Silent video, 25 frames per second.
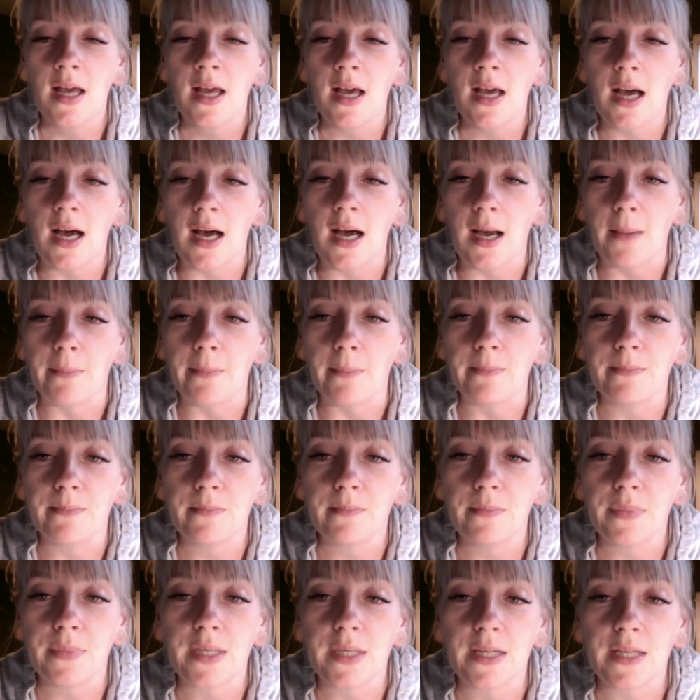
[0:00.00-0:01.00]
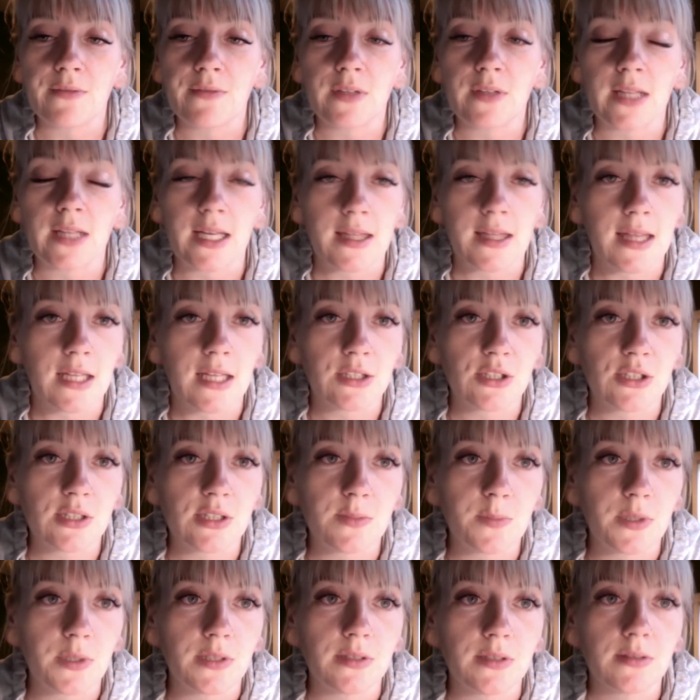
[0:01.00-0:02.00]
But I feel like that just
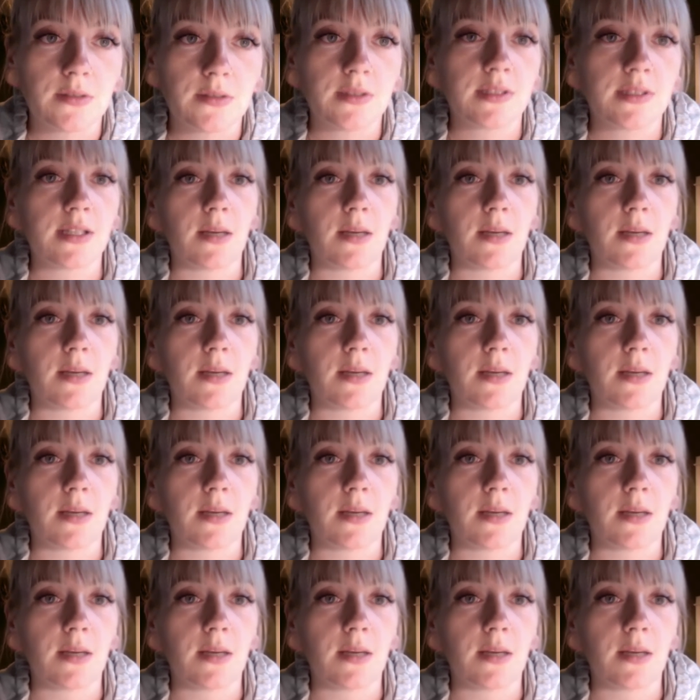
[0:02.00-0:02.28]
builds